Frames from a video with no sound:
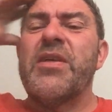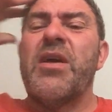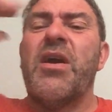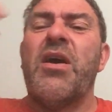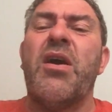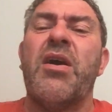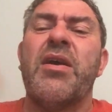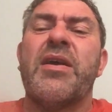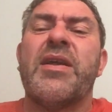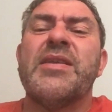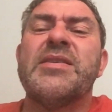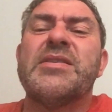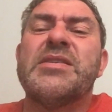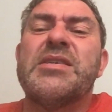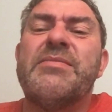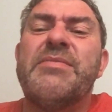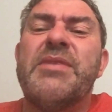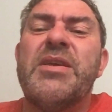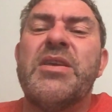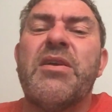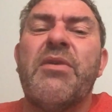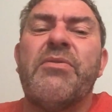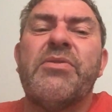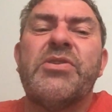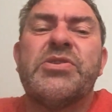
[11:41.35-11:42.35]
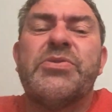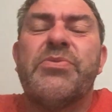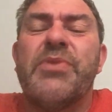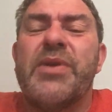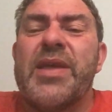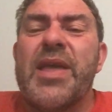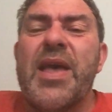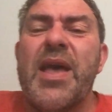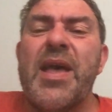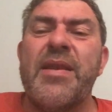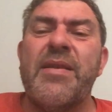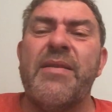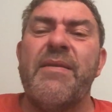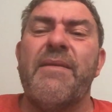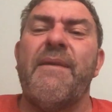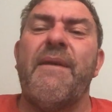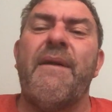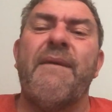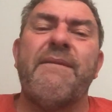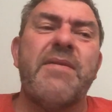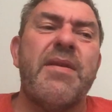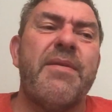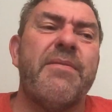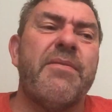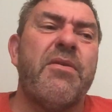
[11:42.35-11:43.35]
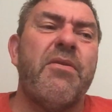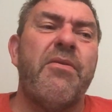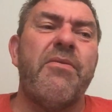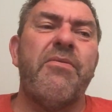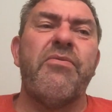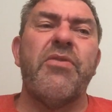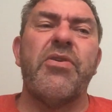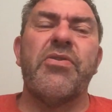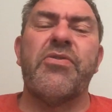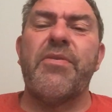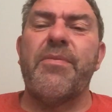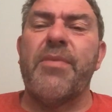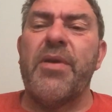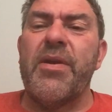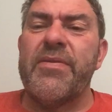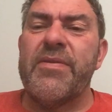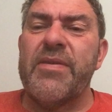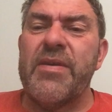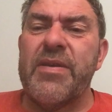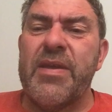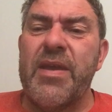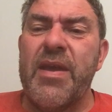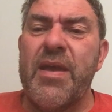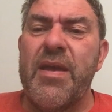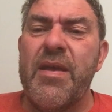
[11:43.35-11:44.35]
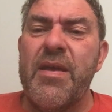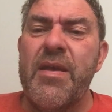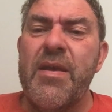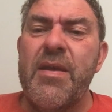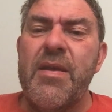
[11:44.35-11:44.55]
I can see me going to again. I didn't go rushed to buy a ticket.